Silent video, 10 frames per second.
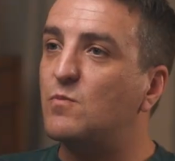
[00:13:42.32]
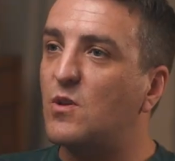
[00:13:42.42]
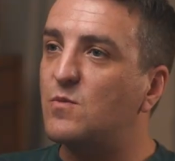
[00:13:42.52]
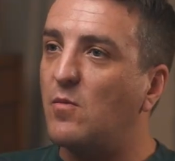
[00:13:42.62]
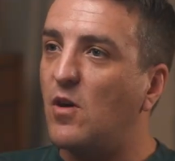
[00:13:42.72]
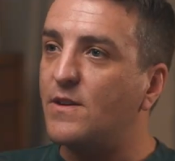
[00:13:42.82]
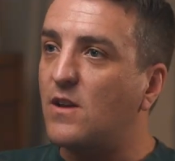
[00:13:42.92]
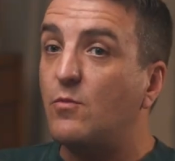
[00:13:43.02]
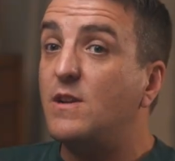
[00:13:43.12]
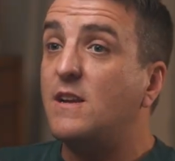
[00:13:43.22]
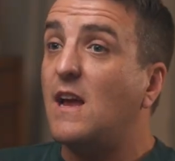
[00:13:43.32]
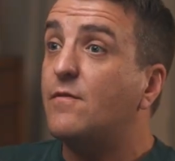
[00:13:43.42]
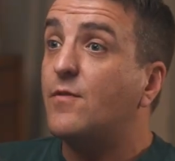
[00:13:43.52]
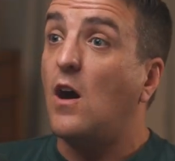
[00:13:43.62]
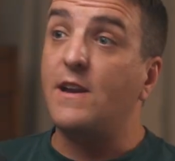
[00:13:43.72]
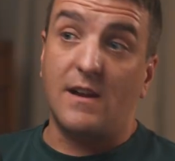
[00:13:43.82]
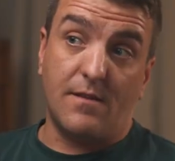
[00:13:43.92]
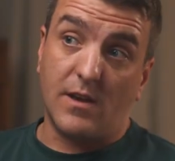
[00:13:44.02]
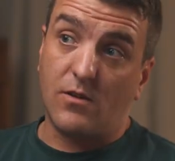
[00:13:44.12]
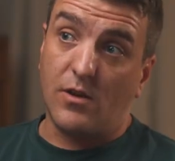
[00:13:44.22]
just blows my mind. Like I didn't have
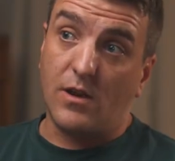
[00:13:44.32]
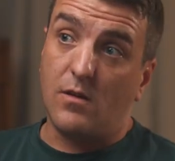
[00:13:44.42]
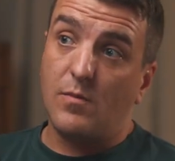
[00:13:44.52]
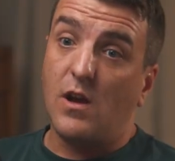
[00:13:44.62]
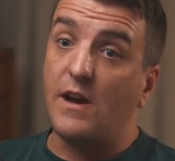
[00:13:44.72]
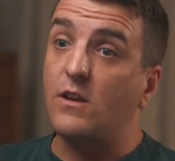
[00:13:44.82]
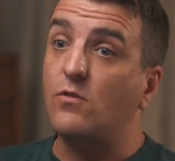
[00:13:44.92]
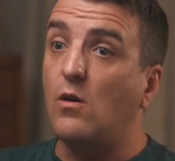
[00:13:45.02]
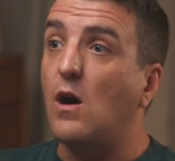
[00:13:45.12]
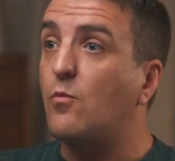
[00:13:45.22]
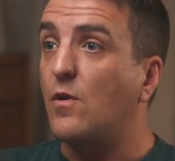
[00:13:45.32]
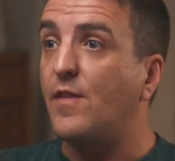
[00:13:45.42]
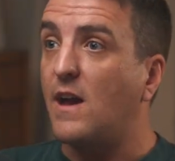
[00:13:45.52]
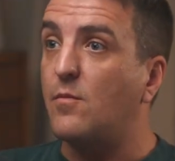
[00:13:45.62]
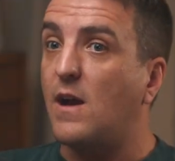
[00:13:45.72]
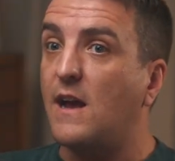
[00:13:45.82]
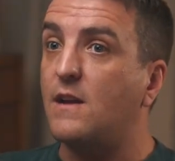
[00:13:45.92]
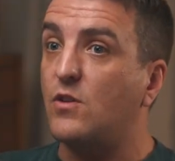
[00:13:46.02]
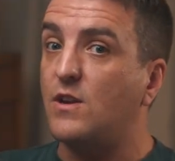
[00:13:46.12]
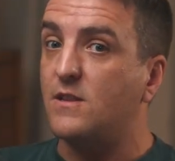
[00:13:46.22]
that growing up. I didn't grow up with that in my
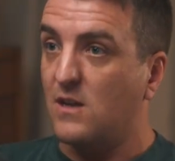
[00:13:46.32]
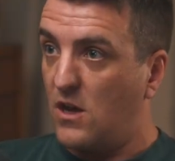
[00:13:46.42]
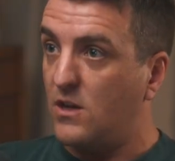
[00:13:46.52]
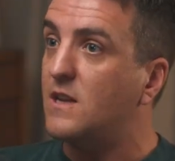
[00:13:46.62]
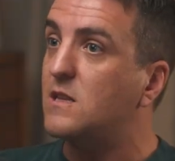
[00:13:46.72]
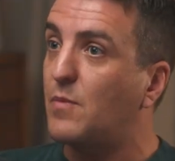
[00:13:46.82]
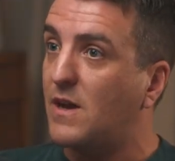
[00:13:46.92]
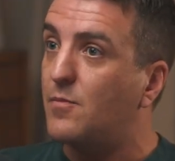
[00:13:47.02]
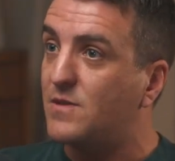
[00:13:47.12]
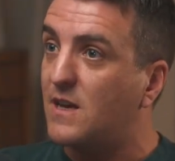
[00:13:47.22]
hand. If you need to learn, you need to pick up a